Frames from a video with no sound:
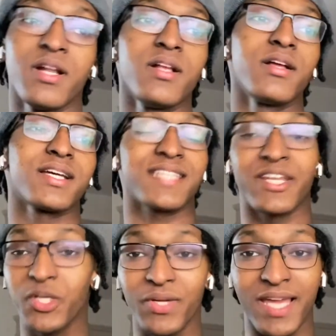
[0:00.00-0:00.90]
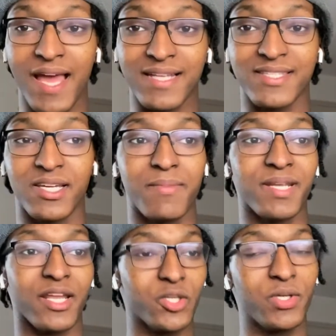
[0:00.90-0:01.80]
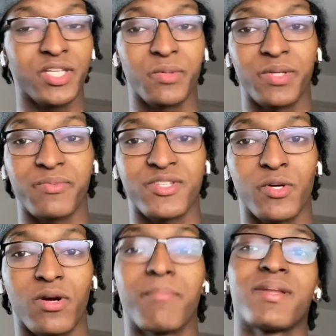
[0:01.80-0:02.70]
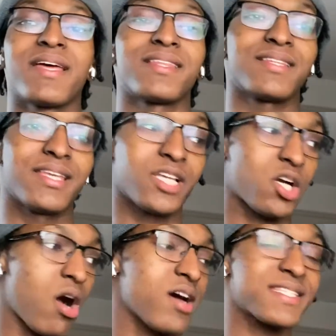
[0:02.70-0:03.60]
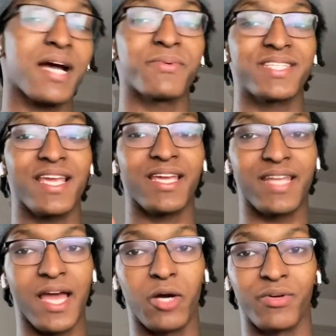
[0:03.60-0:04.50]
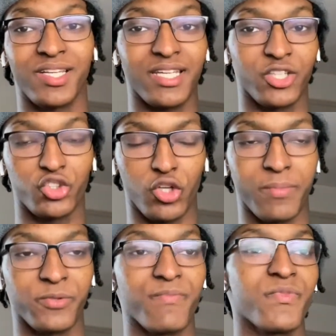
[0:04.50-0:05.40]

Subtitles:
Because I knew he had some and I knew he knew what he was doing, but in the cost, I would take an L and get in trouble.